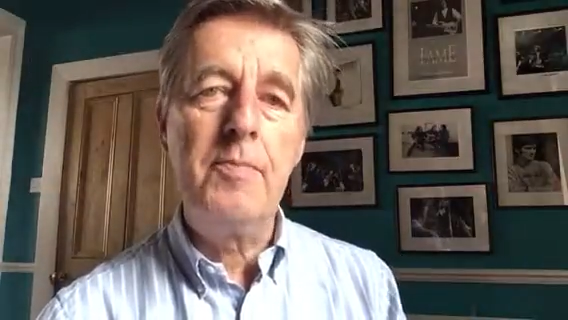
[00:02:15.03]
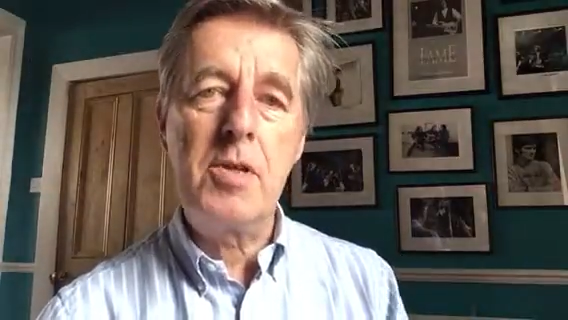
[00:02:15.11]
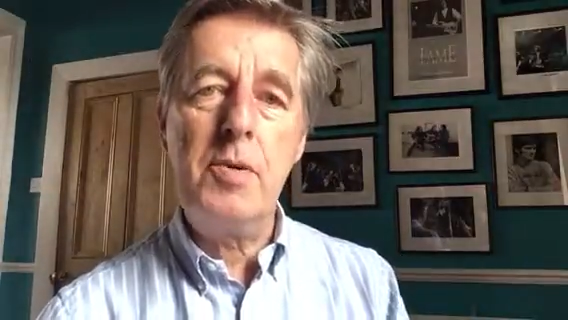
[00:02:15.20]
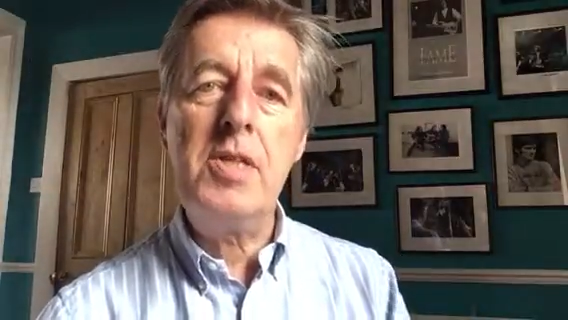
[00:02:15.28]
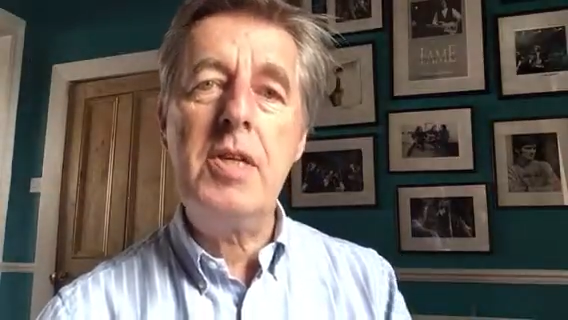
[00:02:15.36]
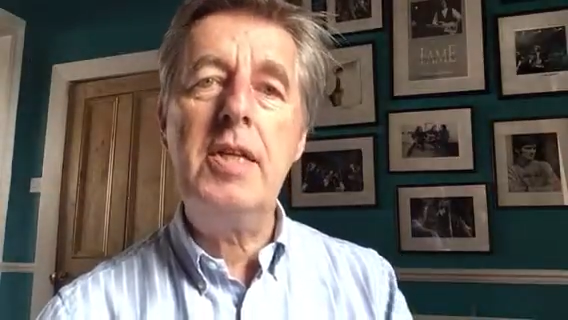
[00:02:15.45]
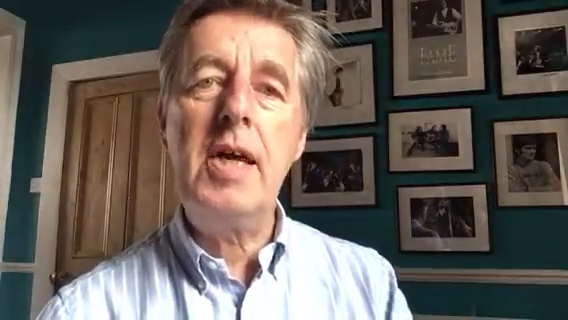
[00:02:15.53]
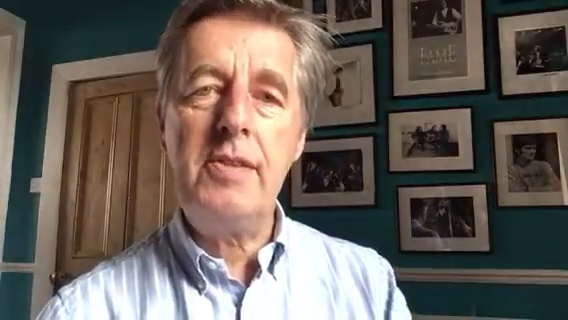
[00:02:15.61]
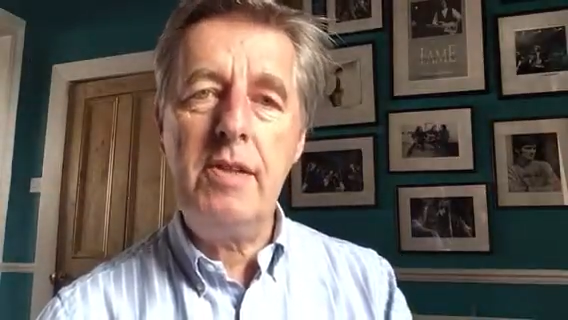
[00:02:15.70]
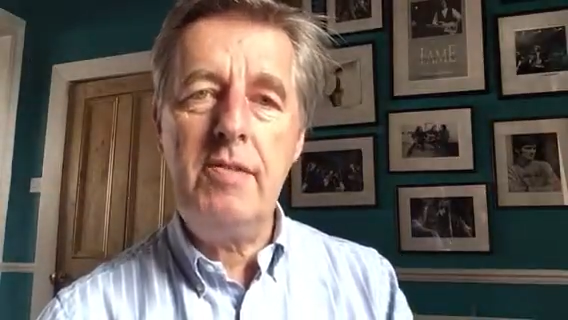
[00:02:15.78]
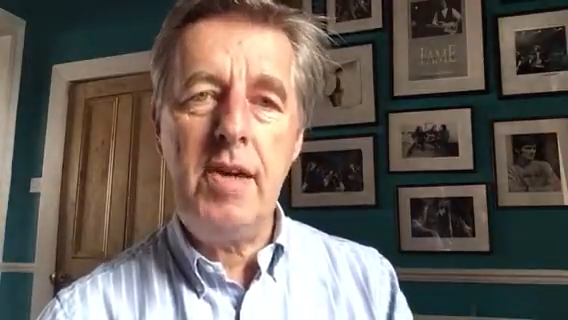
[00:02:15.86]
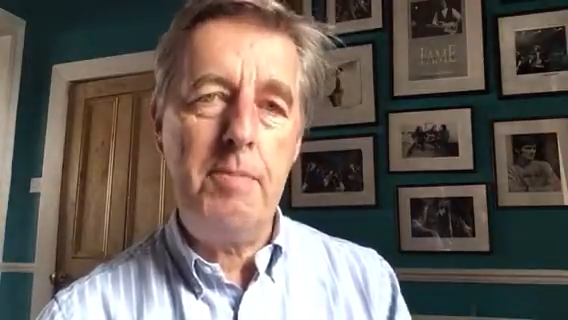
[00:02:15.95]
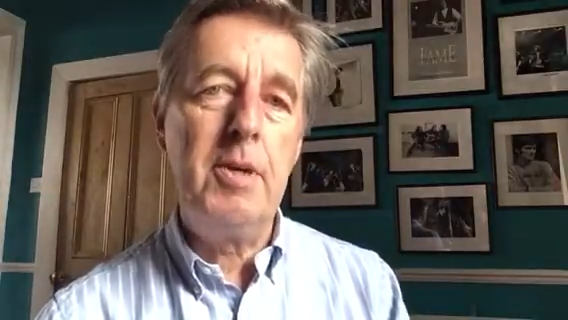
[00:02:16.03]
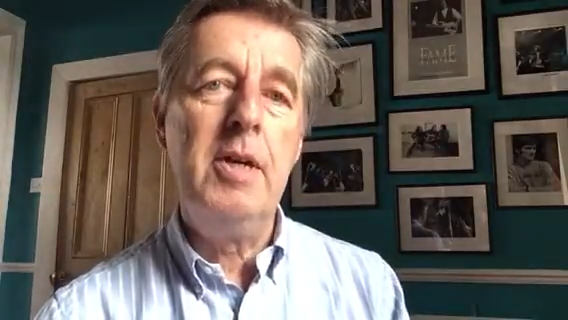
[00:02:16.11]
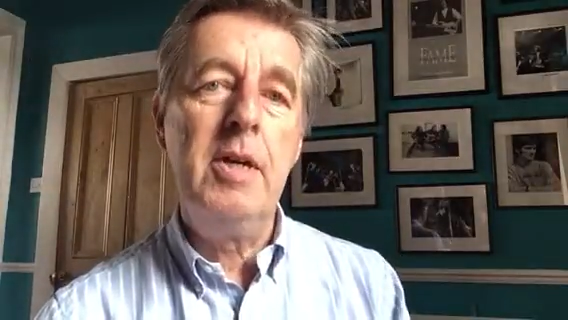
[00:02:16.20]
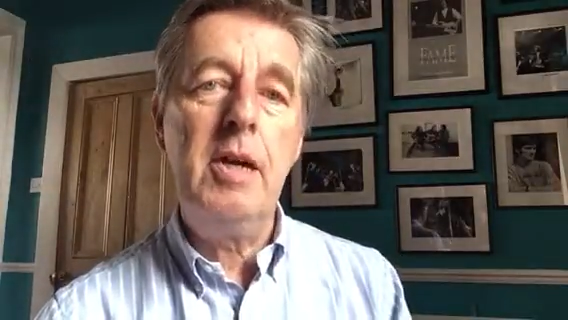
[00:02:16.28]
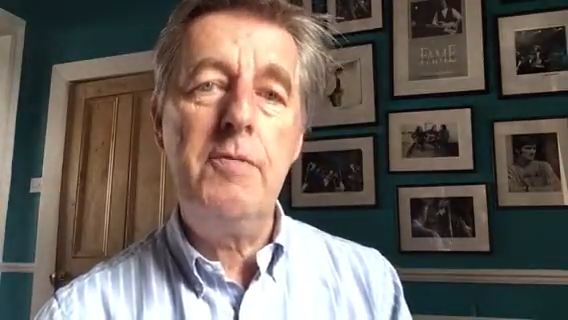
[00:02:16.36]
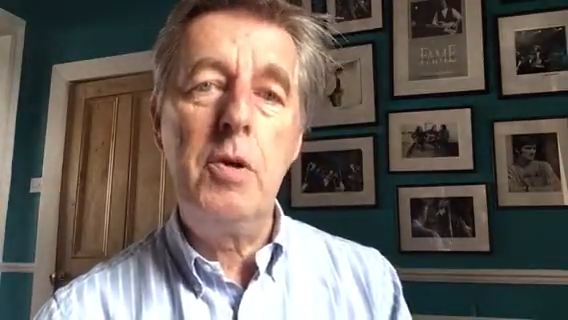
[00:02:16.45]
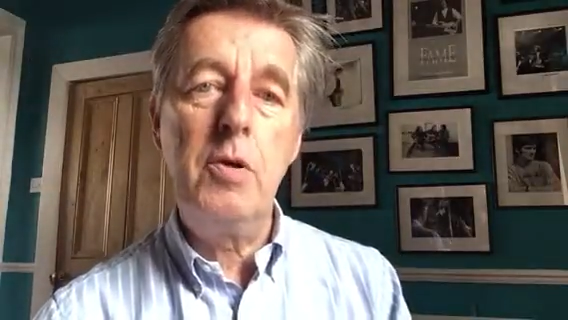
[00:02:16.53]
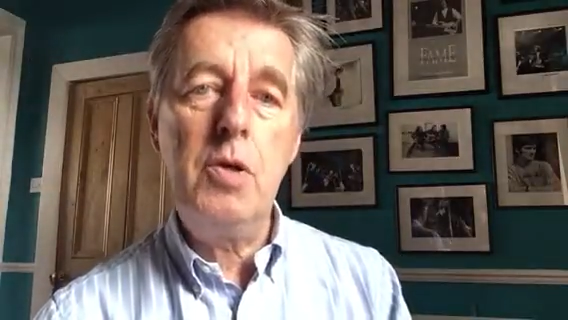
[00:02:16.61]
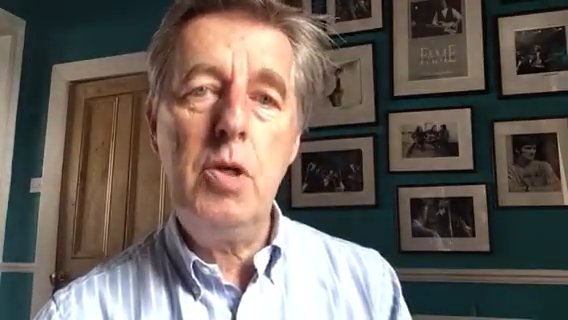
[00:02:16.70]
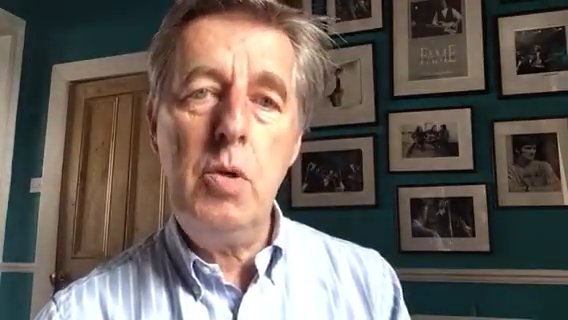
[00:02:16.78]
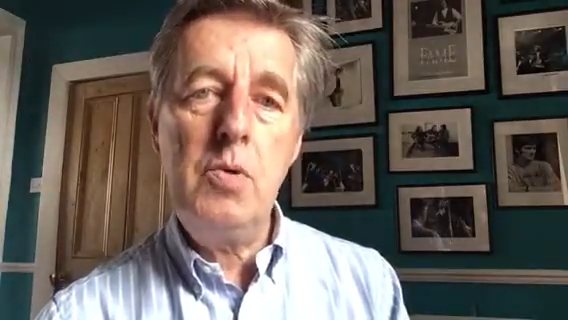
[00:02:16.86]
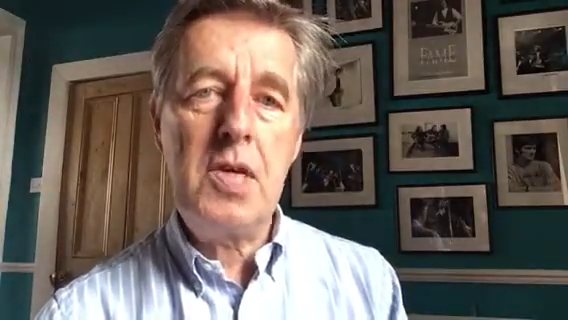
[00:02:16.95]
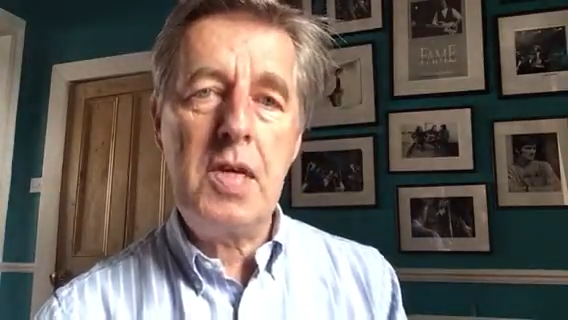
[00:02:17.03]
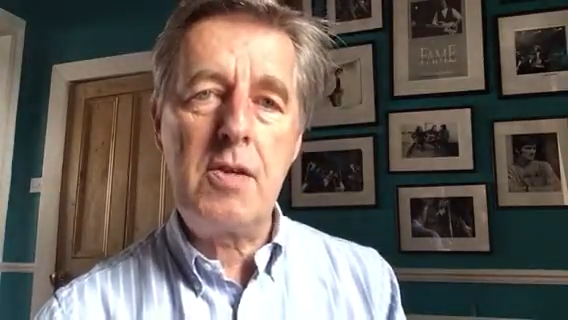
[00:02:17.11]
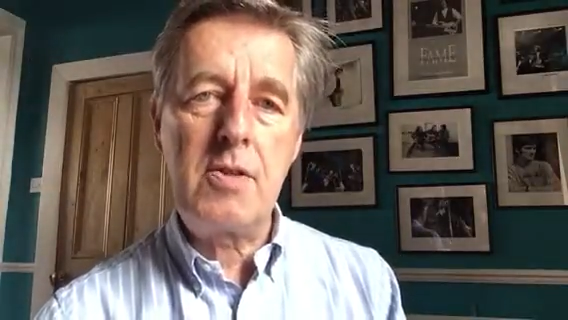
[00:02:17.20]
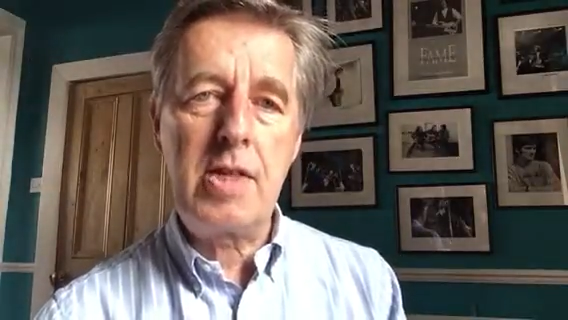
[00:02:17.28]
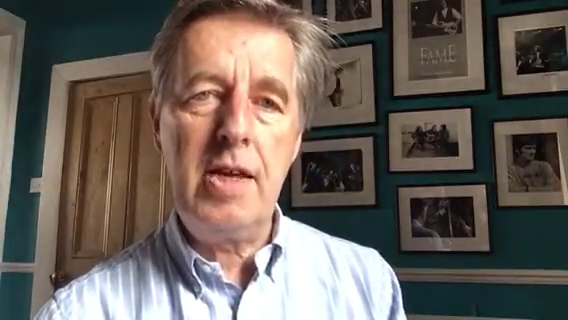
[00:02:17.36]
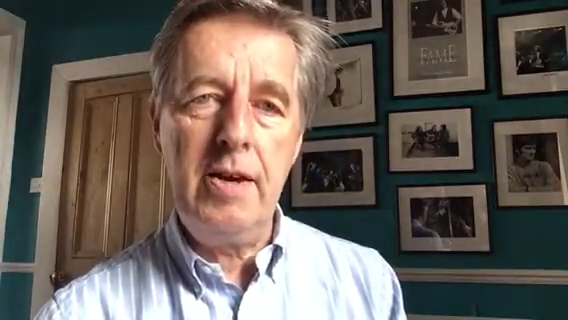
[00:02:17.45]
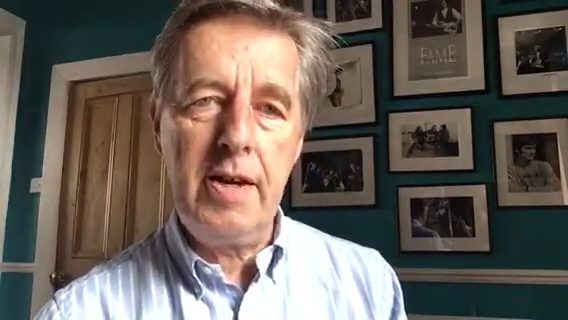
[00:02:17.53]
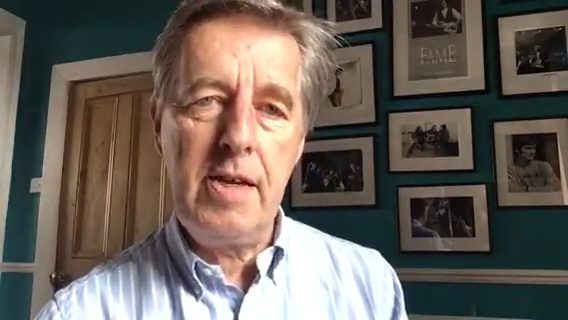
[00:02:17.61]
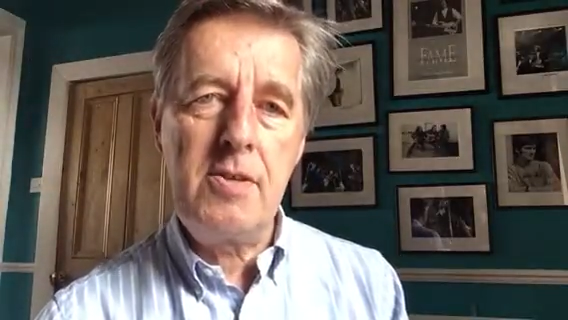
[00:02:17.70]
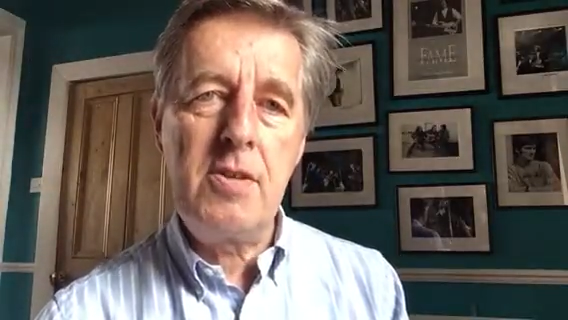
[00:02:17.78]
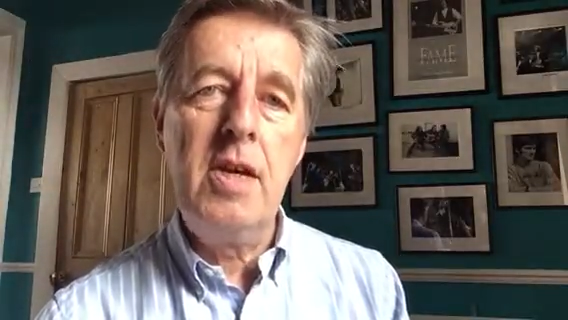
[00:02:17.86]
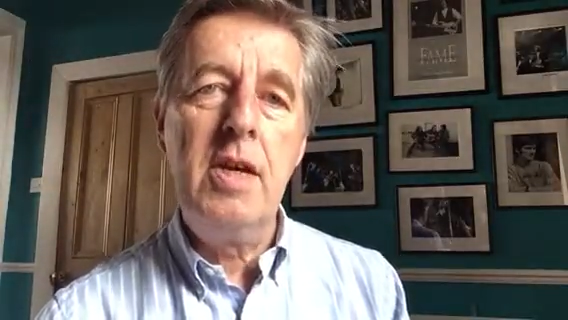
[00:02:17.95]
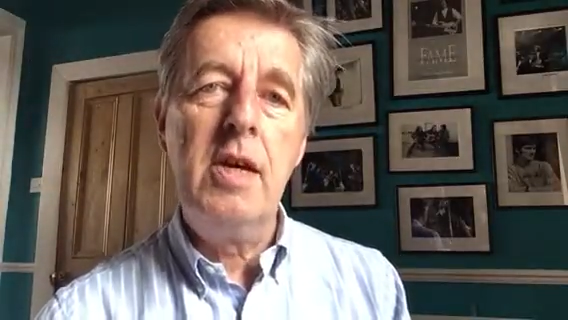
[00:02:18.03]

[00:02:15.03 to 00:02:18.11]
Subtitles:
So here's another tip. If you're using slides,